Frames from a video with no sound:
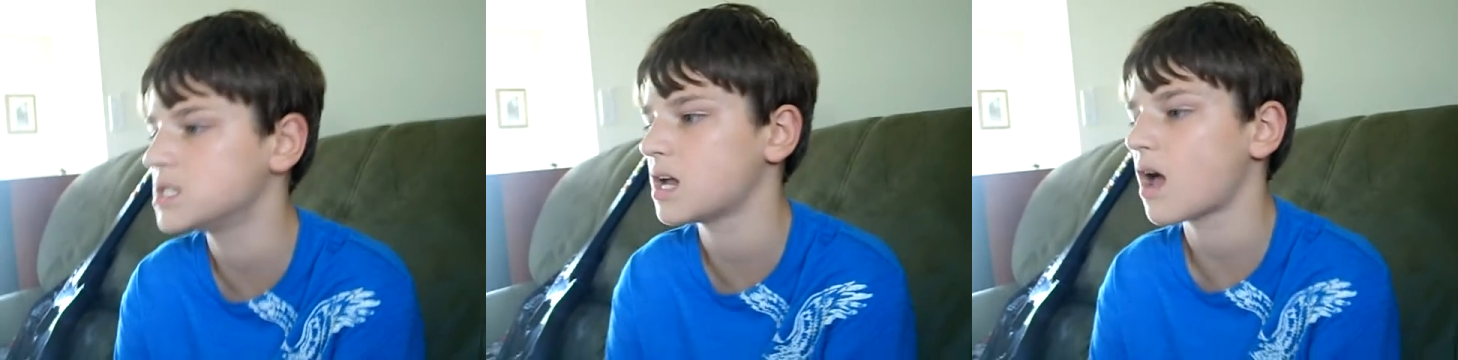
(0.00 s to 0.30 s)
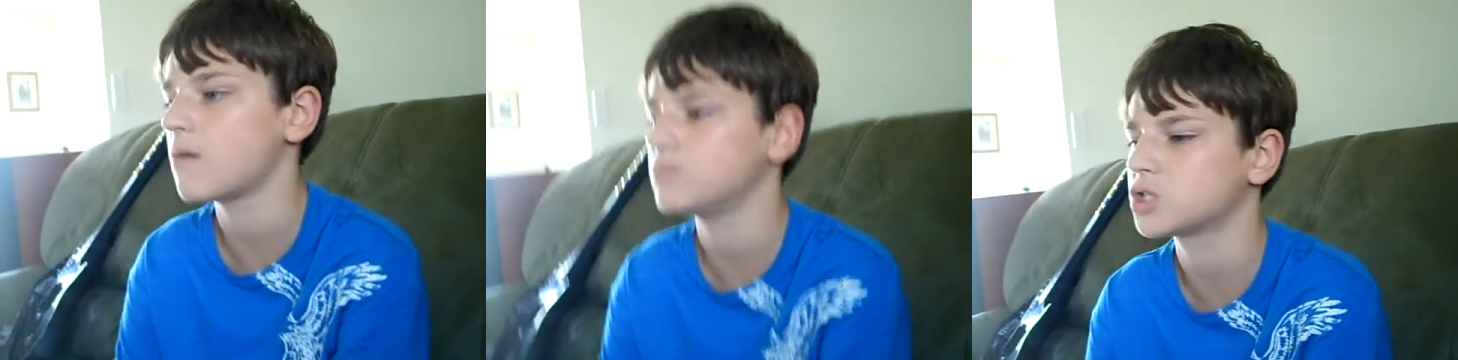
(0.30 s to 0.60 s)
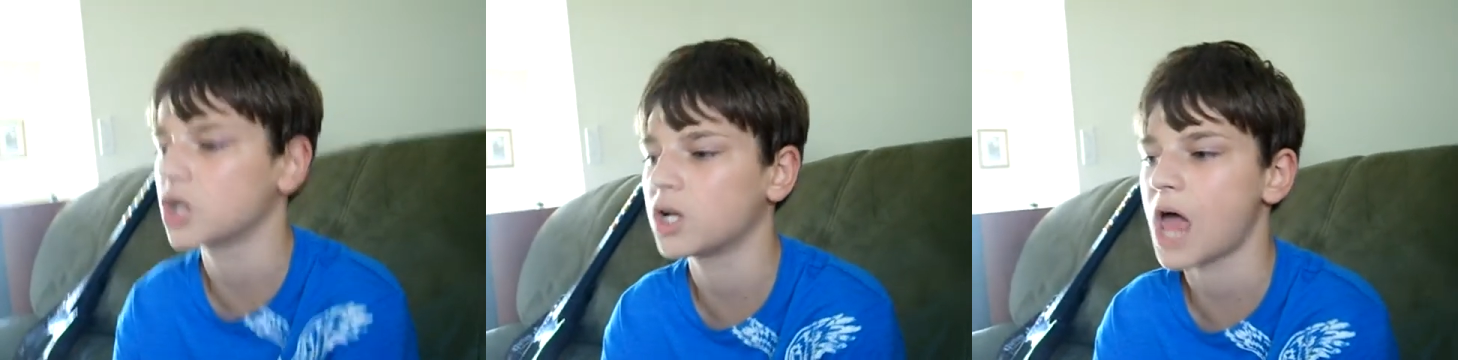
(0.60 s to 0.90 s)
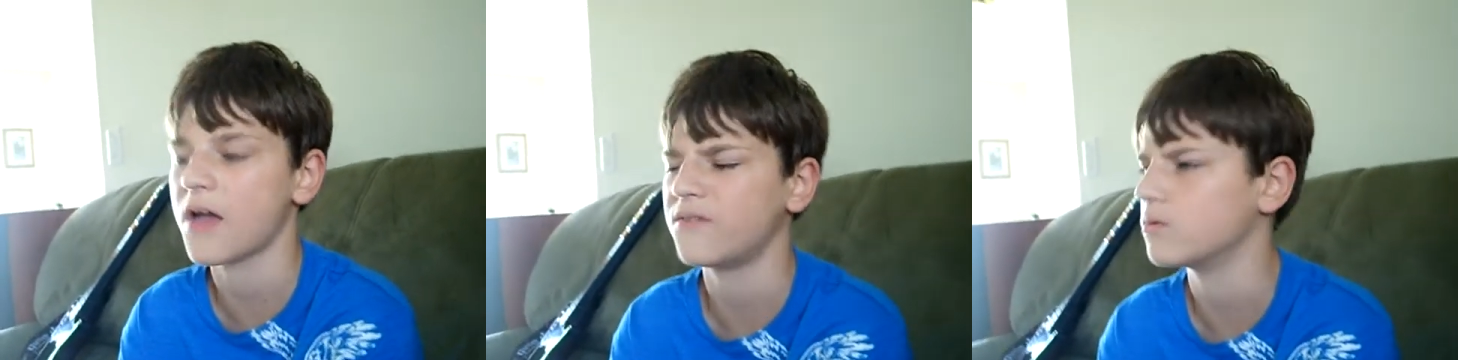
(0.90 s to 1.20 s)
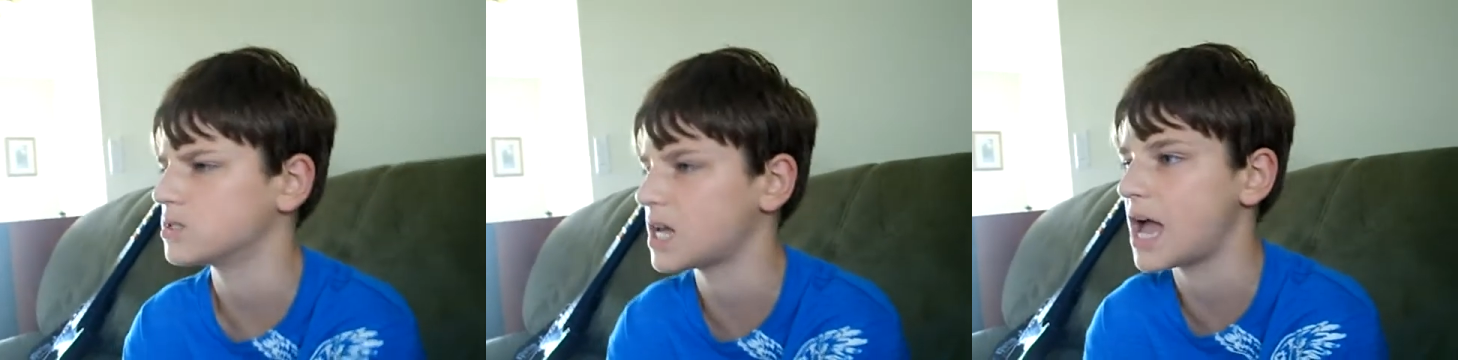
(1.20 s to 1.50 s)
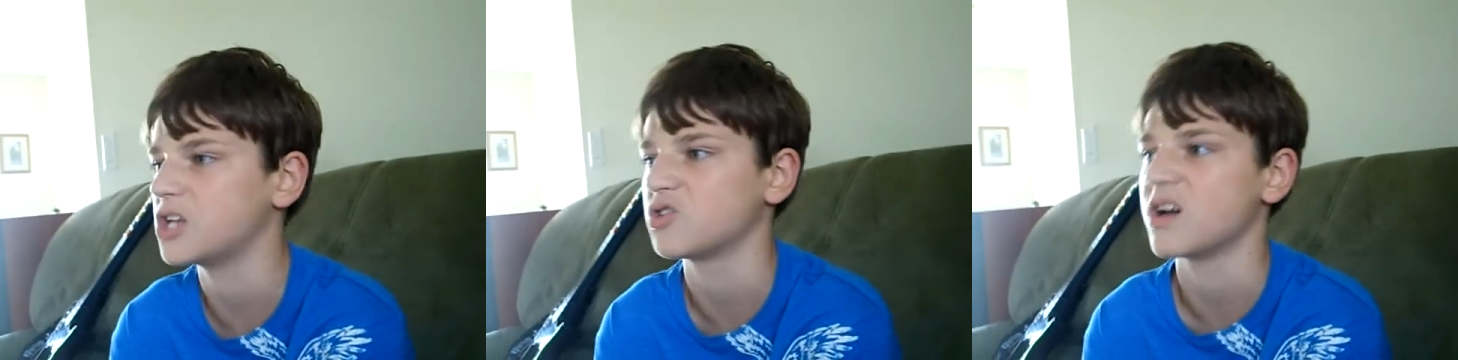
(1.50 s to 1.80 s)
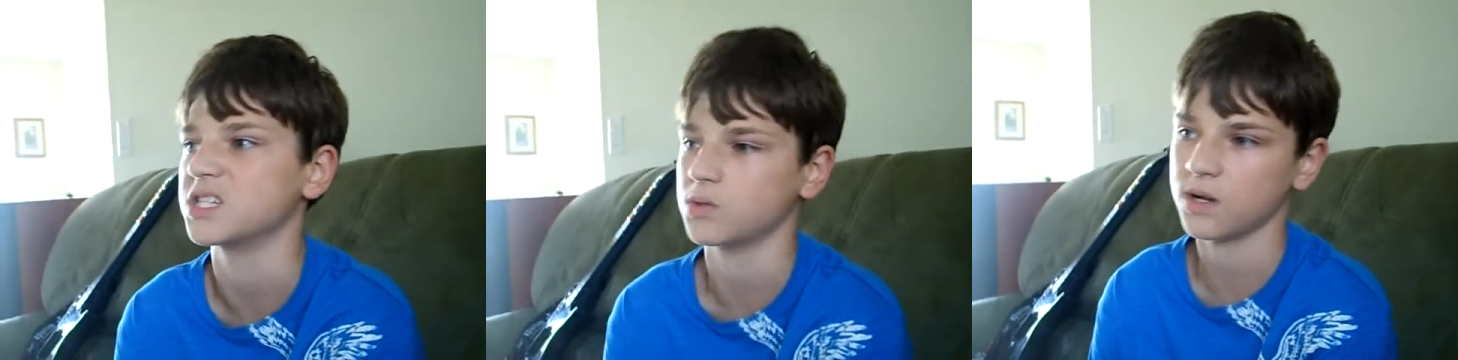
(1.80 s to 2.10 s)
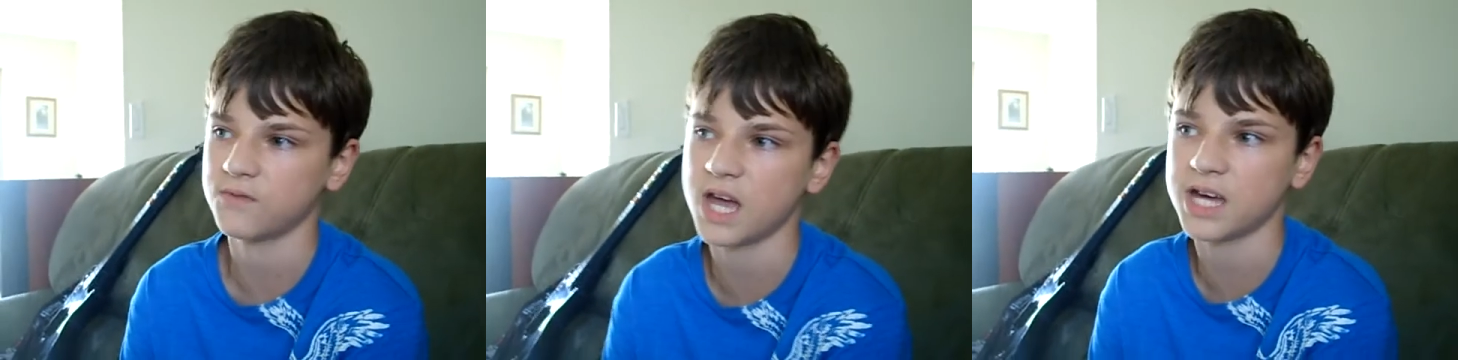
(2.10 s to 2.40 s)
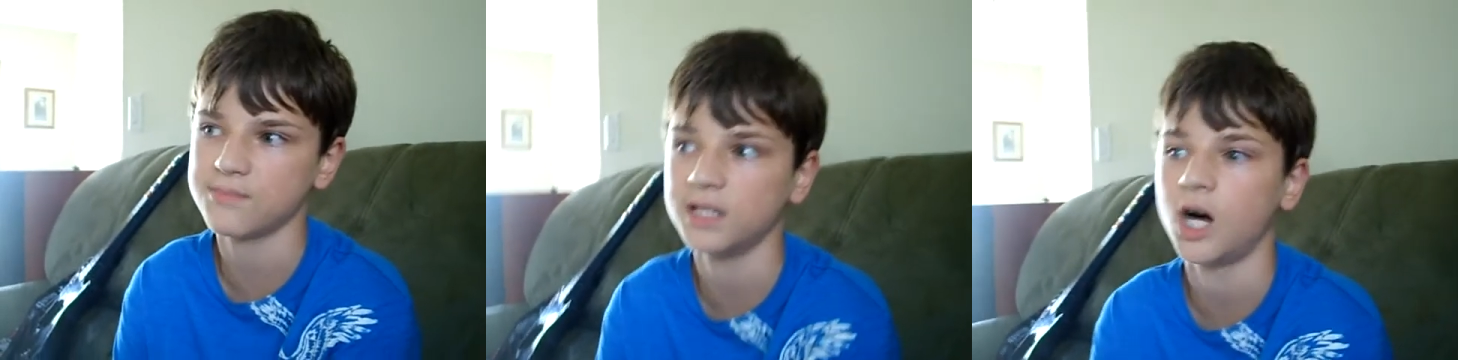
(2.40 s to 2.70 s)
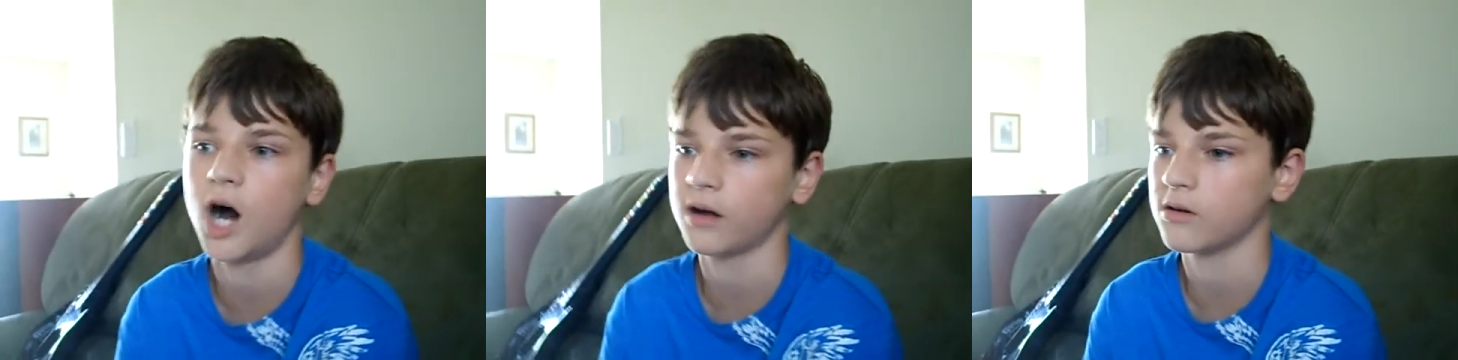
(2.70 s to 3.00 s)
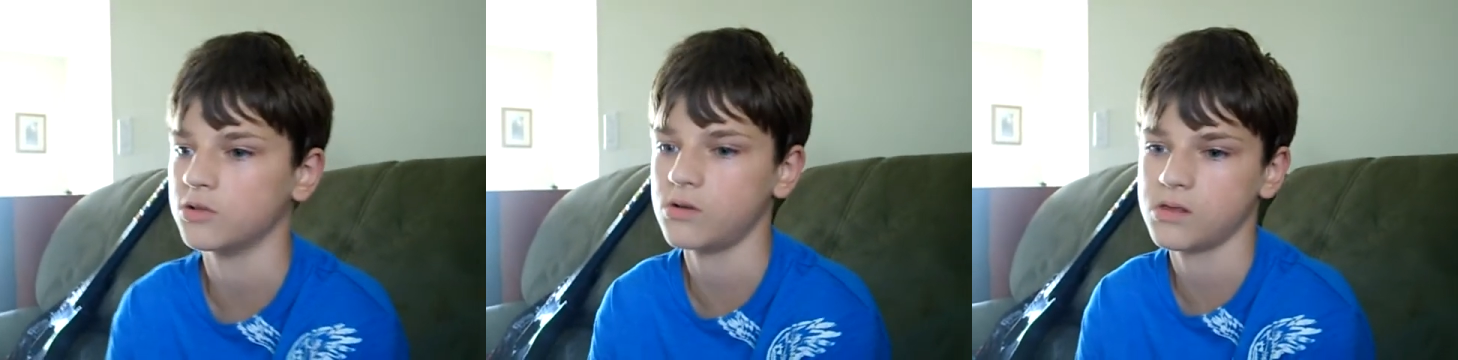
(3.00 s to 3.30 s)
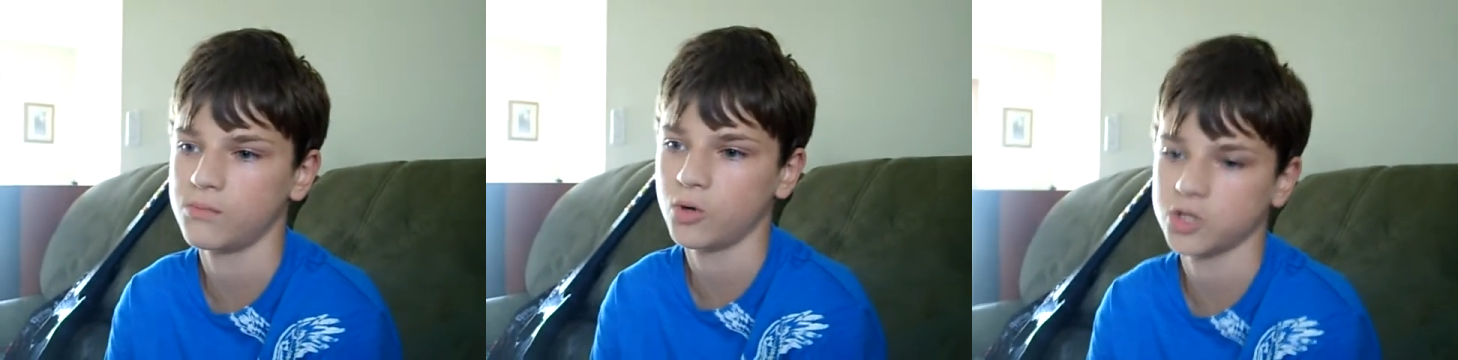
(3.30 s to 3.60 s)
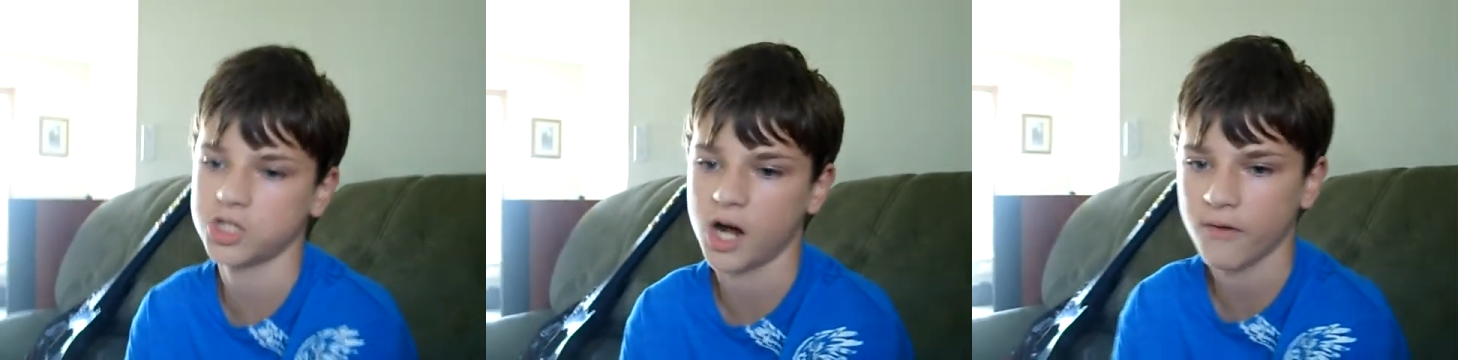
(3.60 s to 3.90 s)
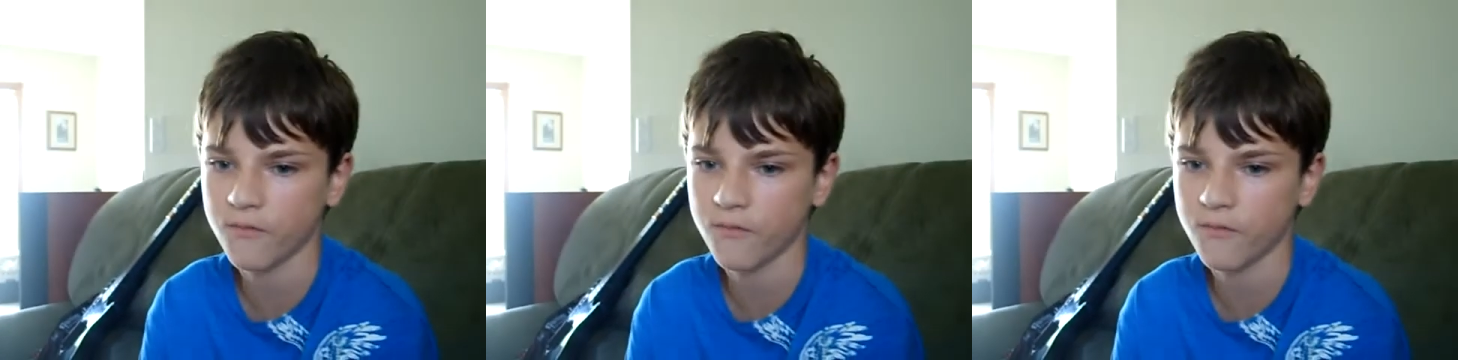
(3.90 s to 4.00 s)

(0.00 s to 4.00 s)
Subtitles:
and I'm sure that if it was San Andreas, it would have taken me longer due to the more stuff.